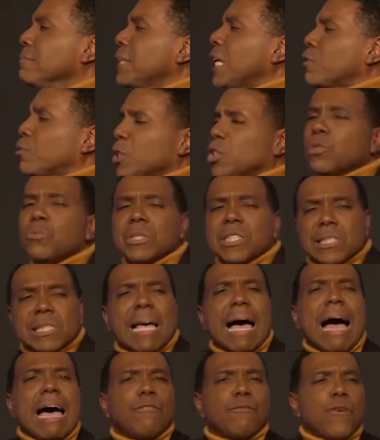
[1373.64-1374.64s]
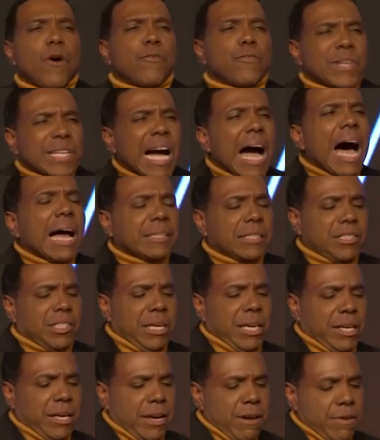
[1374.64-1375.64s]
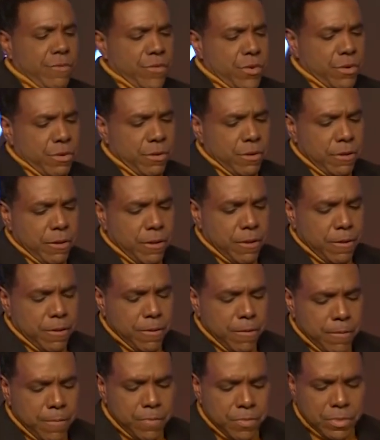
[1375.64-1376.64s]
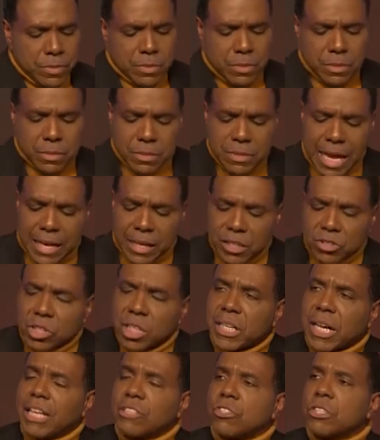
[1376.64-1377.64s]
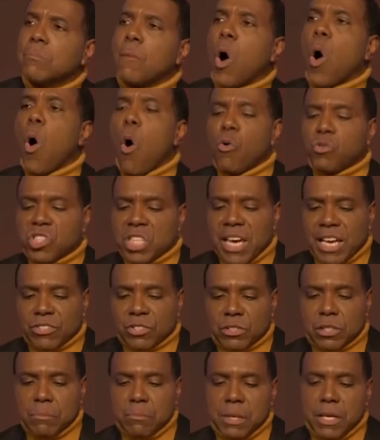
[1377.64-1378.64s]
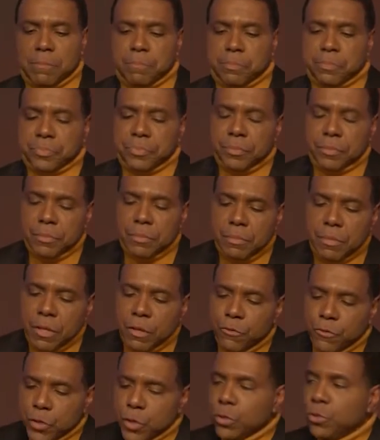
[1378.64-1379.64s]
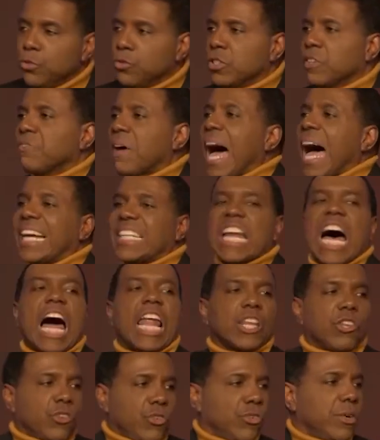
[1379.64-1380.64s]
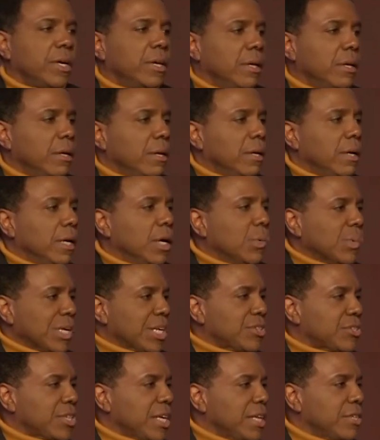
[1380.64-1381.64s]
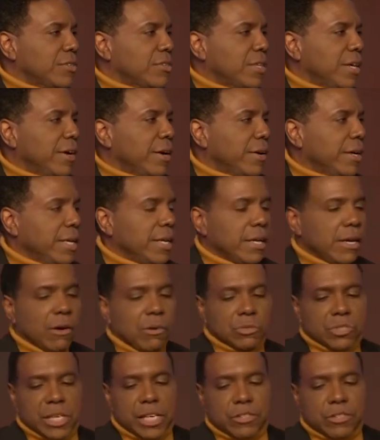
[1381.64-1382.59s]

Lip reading: That's what you were designed for God to take care of you. Now, let's look at some Old Testament views of idolatry and what it says there in the Old